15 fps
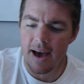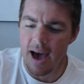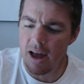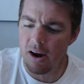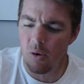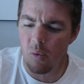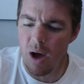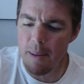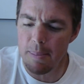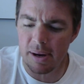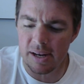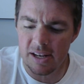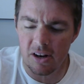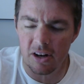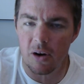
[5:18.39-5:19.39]
I don't know why. About
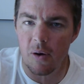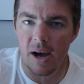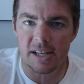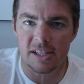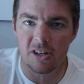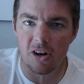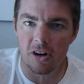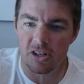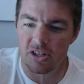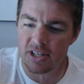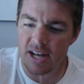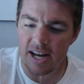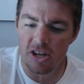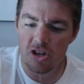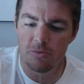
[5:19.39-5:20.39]
a year ago, I started just
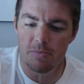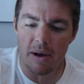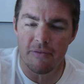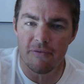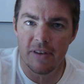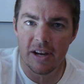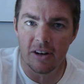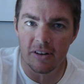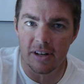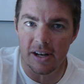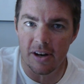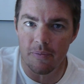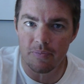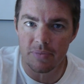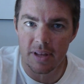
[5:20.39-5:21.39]
kind of using my
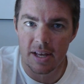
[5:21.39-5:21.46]
fingernail.